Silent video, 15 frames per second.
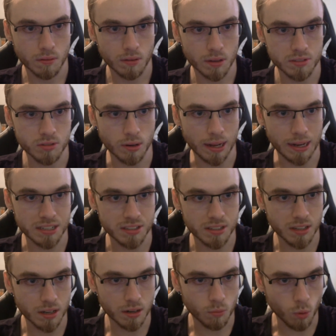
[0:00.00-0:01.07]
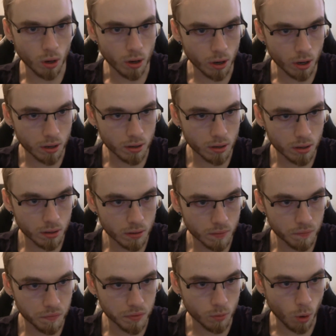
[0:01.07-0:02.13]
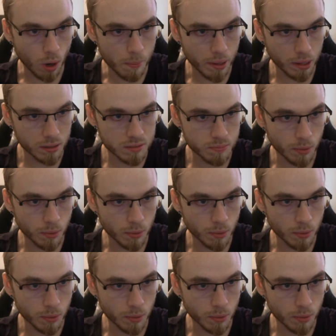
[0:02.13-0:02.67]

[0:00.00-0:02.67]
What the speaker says: It's not actually going to work. The white balance.